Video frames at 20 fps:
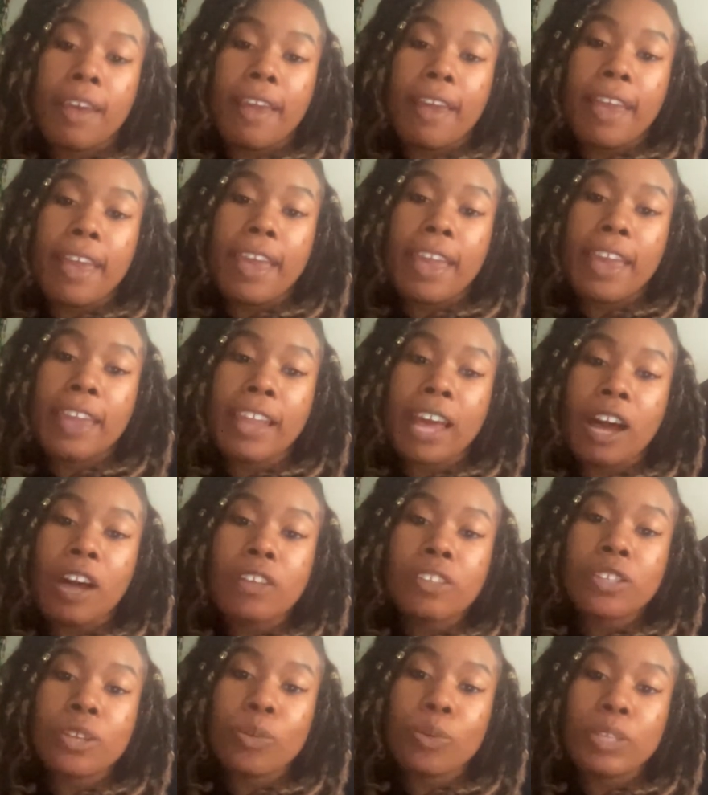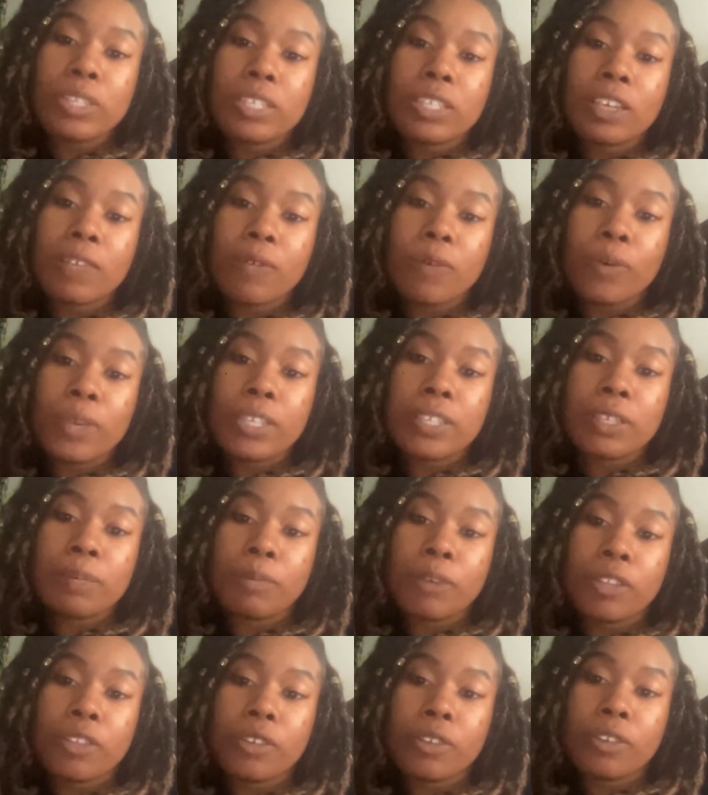And I also want to give away
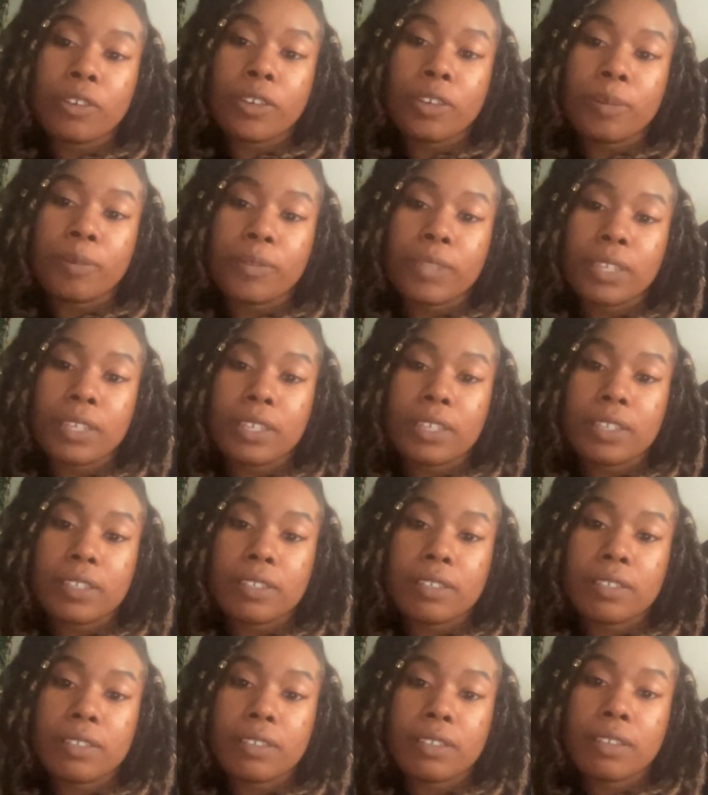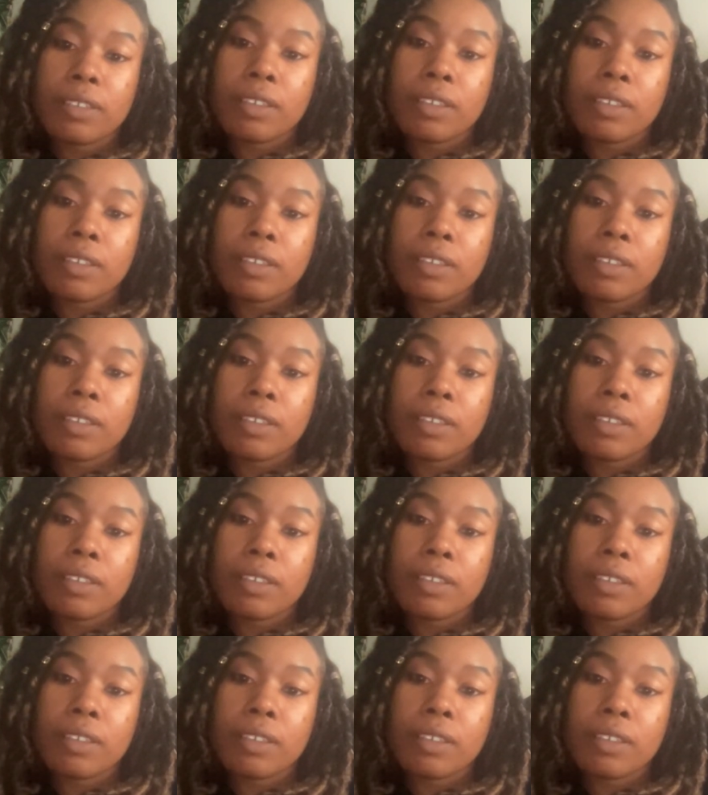some other um things.